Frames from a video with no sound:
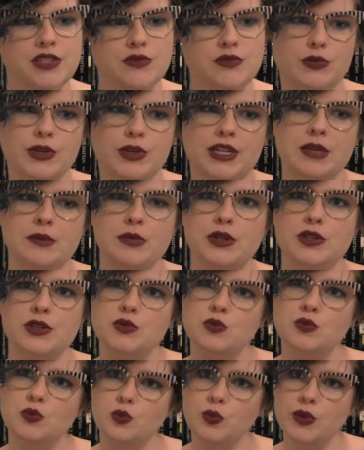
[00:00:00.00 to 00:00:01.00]
reading
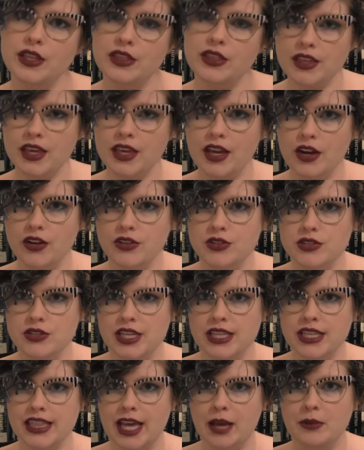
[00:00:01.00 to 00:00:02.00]
books with characters
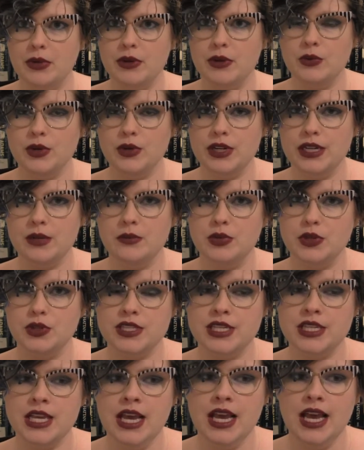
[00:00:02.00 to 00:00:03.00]
like that, but reading
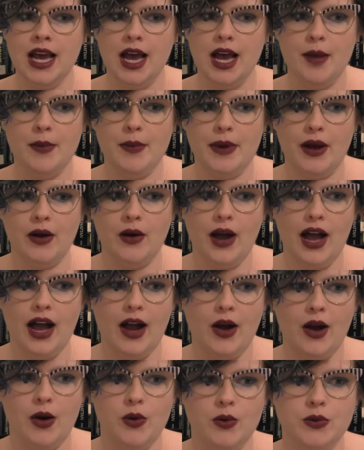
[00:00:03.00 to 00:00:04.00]
books about
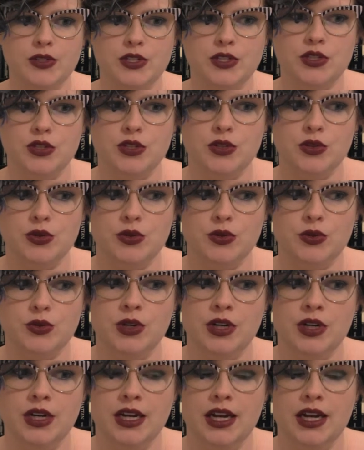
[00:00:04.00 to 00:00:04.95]
how to